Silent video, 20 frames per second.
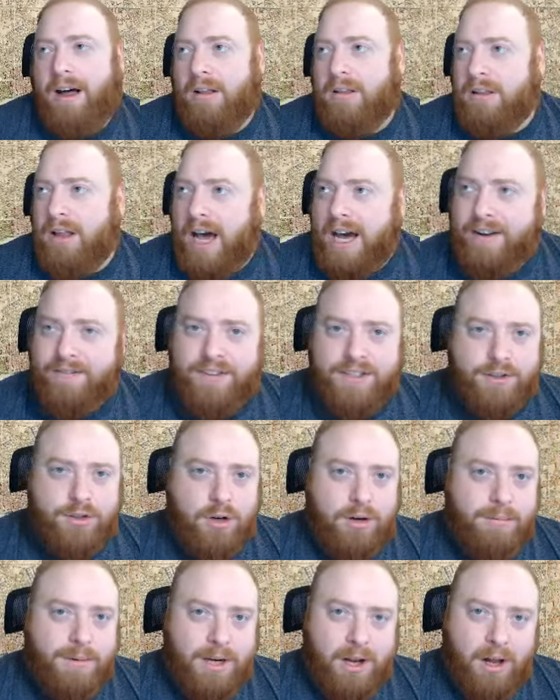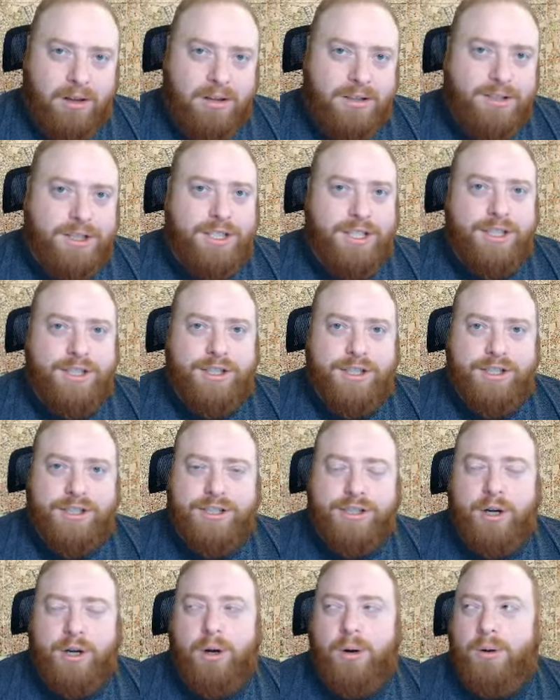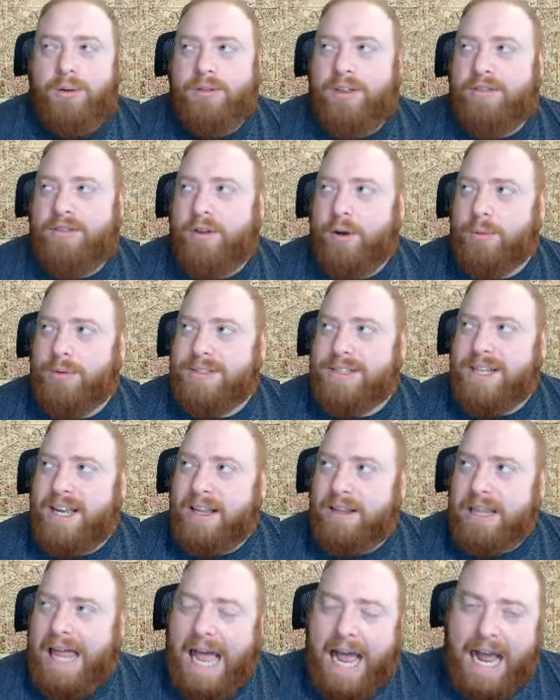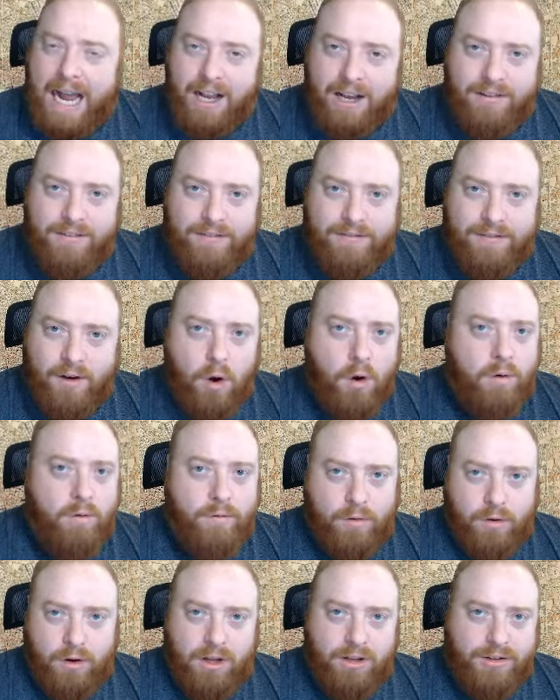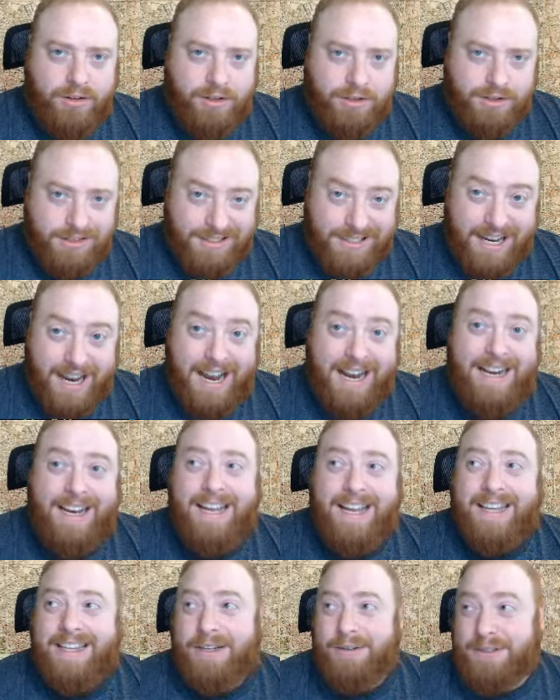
a lot of the terminology just showed that there was a lack of overall understanding,